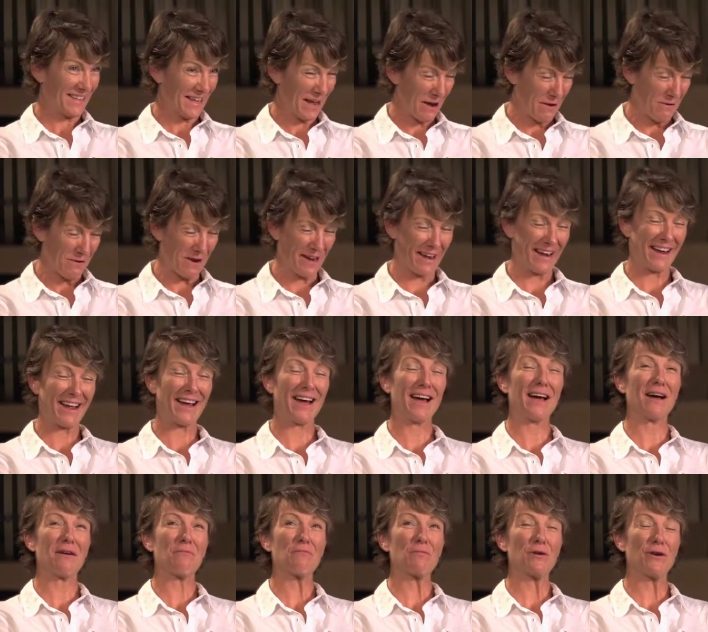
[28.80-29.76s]
Okay,
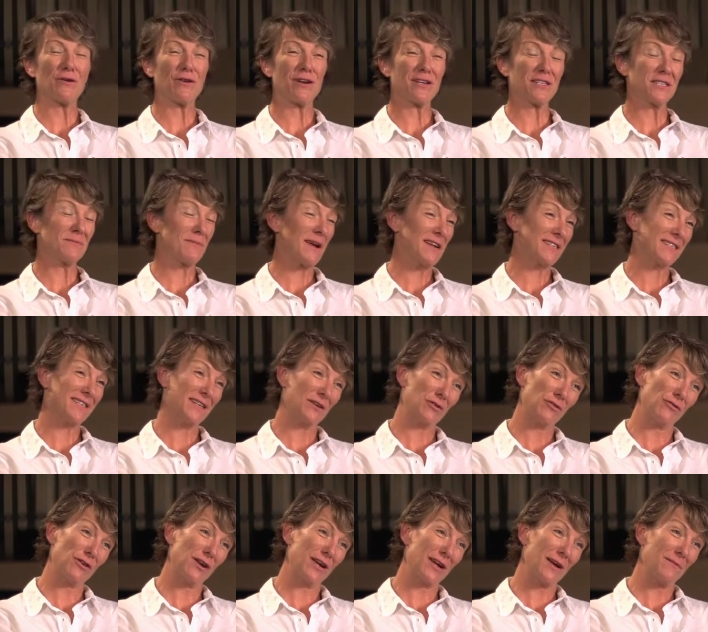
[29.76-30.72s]
we're a domestic
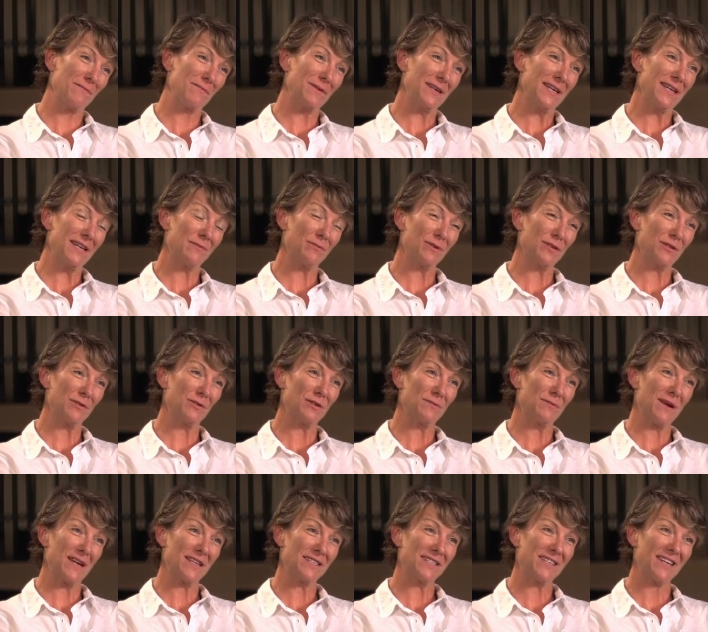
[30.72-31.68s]
courier company. We do
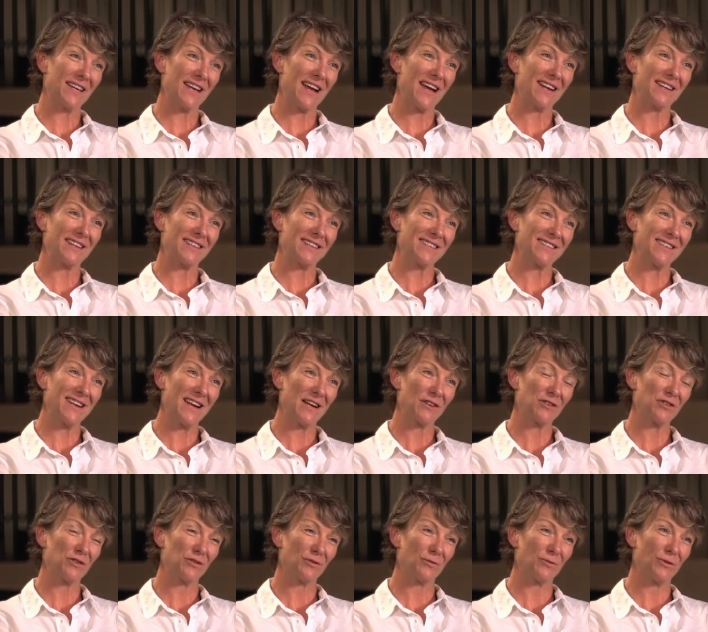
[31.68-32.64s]
domestic and
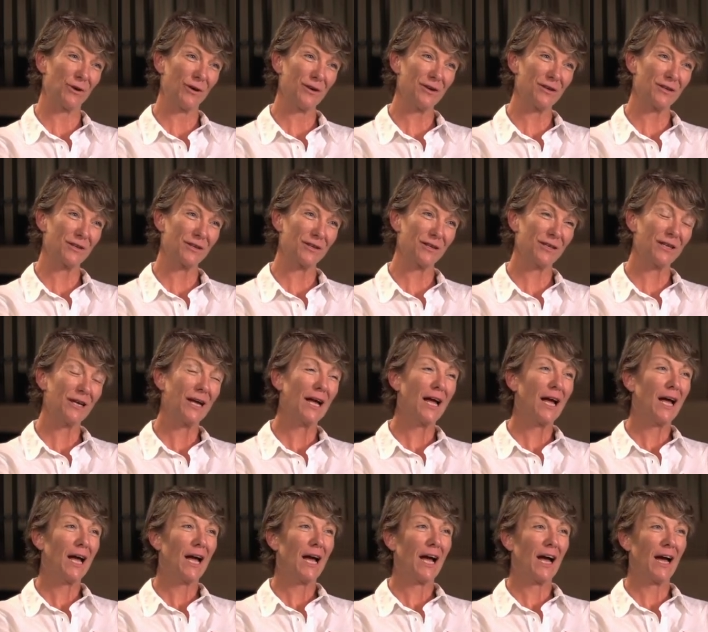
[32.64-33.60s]
international work.
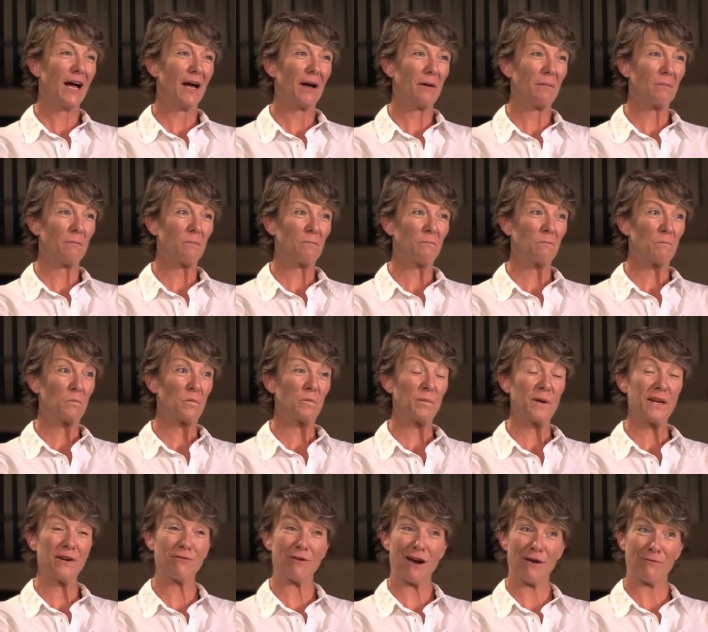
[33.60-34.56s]

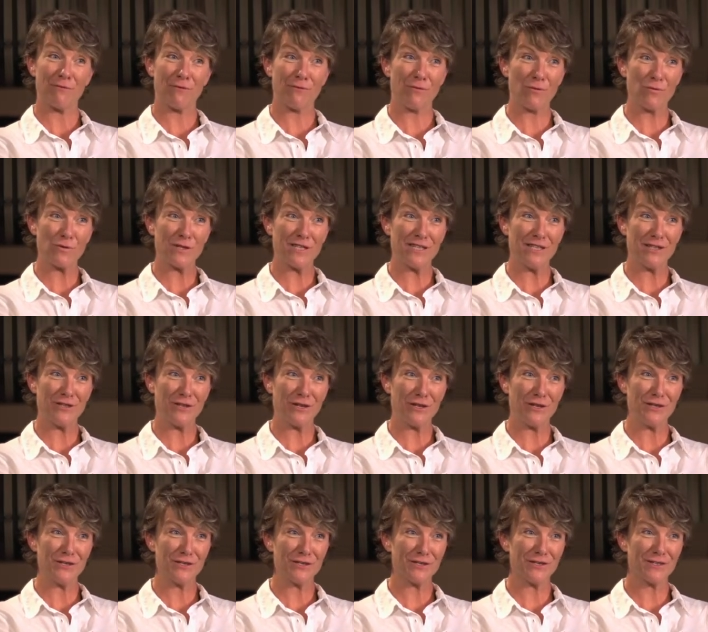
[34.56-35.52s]
Been around for 14
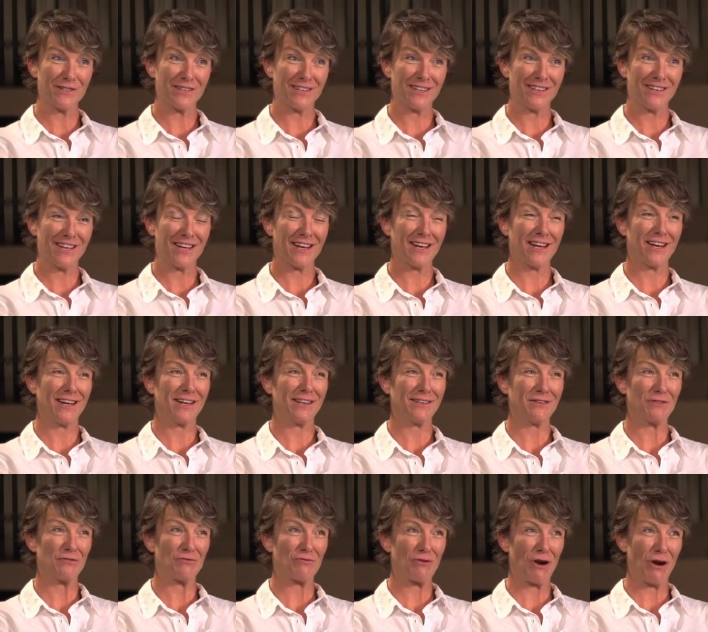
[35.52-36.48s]
years
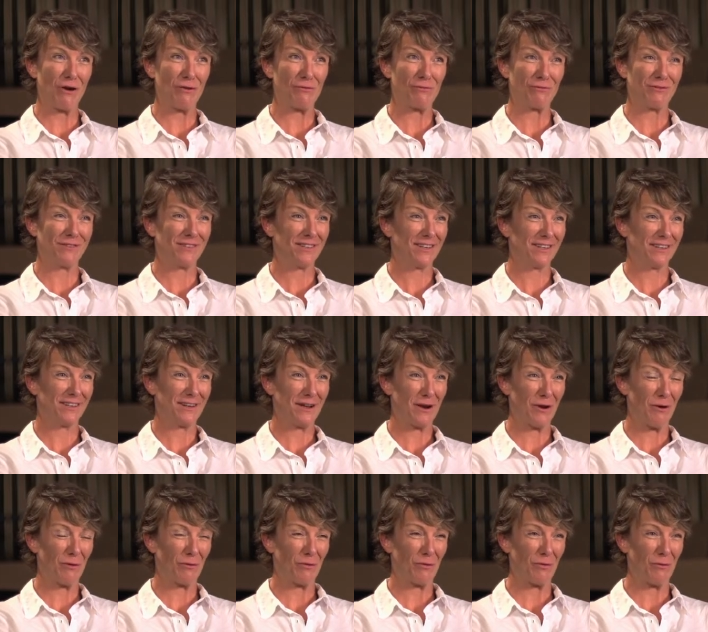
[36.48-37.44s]
and grown
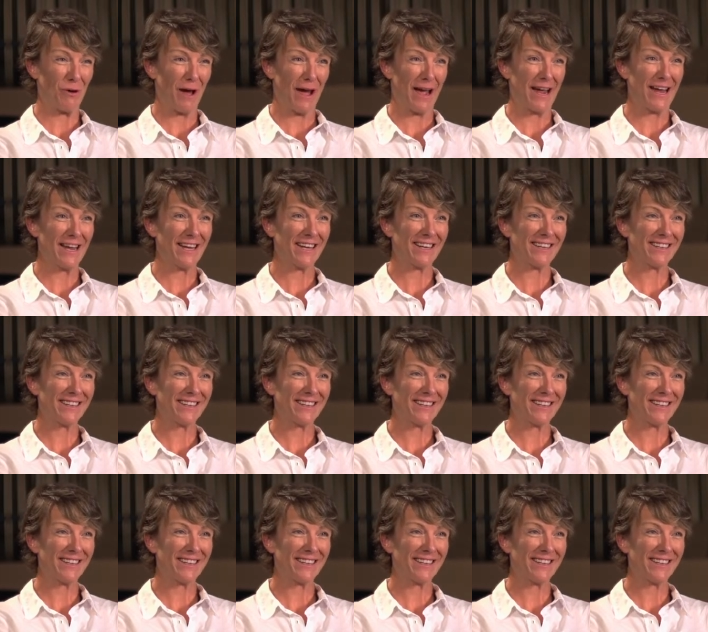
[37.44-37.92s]
along the way.